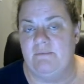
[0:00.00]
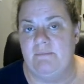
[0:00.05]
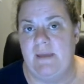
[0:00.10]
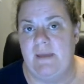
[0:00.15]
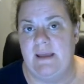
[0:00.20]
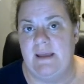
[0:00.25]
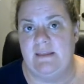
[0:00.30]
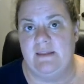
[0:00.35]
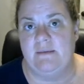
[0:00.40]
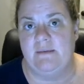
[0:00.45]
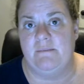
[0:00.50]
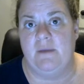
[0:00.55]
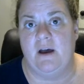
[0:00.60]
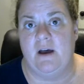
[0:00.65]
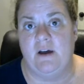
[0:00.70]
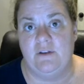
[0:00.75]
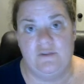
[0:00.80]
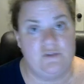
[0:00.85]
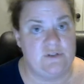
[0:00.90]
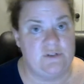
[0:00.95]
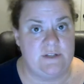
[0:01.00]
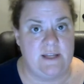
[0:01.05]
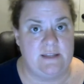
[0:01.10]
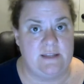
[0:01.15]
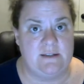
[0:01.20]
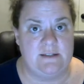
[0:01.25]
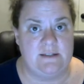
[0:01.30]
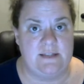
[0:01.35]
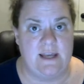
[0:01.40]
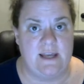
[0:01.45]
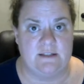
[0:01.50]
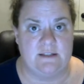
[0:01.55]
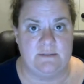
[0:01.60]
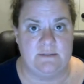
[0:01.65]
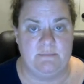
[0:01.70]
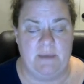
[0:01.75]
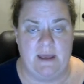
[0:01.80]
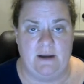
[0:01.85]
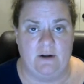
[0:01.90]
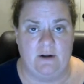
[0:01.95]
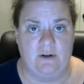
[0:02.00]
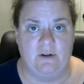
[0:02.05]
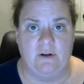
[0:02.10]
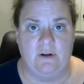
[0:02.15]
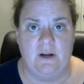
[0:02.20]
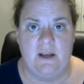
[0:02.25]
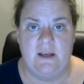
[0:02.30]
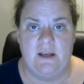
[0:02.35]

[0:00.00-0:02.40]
make them understand the text better.